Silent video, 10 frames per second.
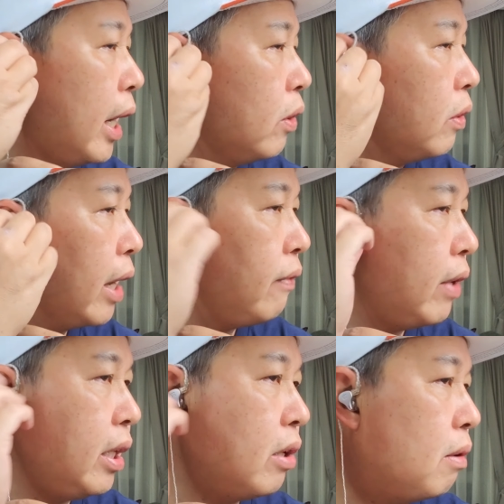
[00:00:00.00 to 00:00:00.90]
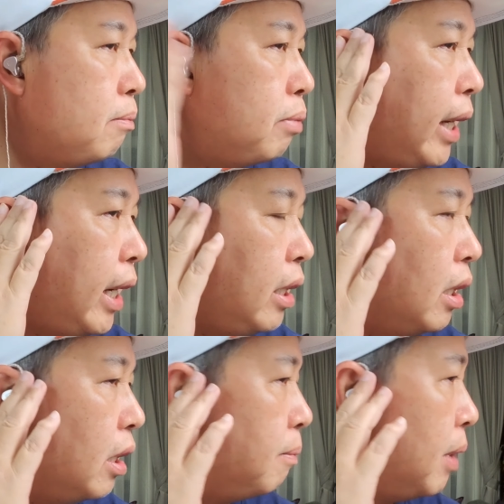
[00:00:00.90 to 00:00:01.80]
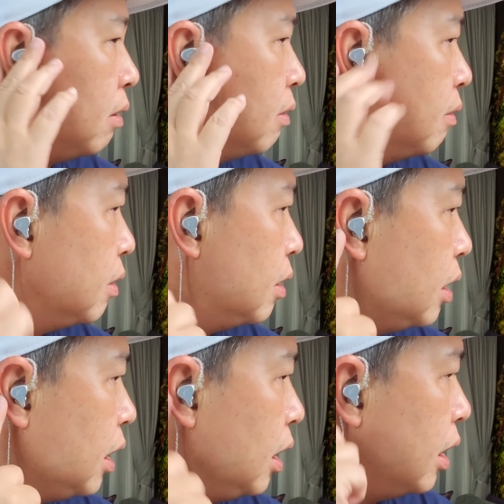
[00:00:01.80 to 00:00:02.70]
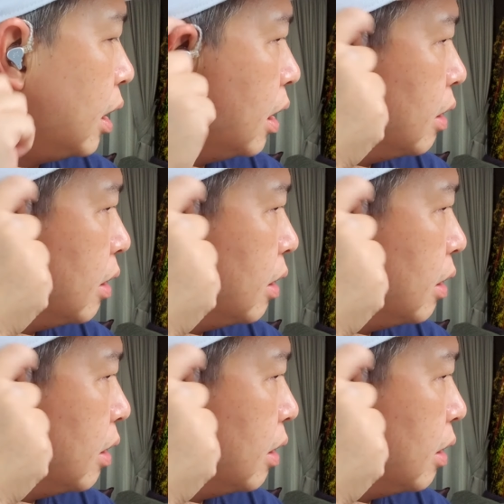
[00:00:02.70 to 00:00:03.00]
I don't have any complaint about the